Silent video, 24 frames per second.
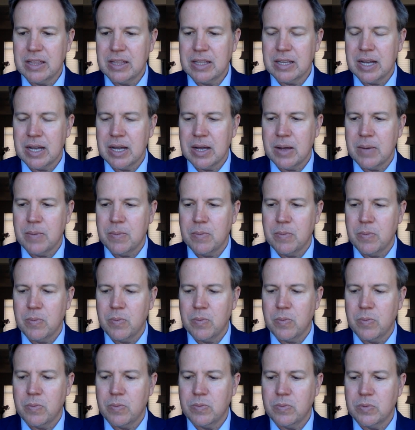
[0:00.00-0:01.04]
Uh,
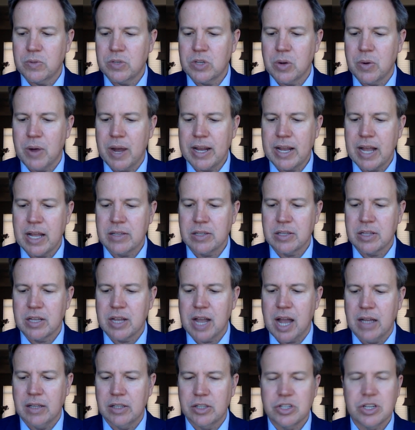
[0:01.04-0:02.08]
so I got to the
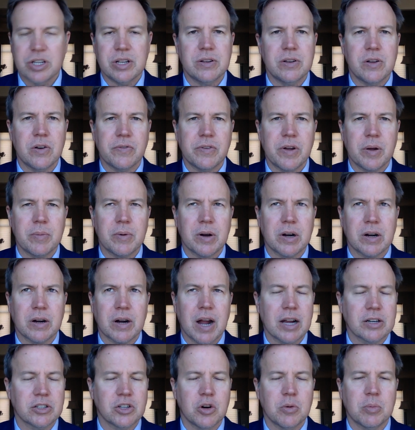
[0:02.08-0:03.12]
college in November or
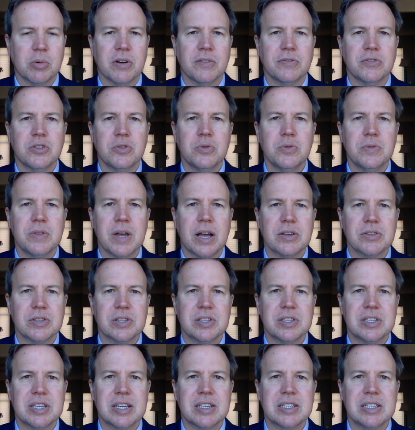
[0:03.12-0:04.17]
October of
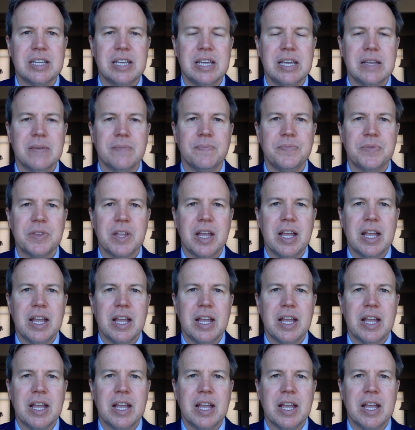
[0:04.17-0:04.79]
2016.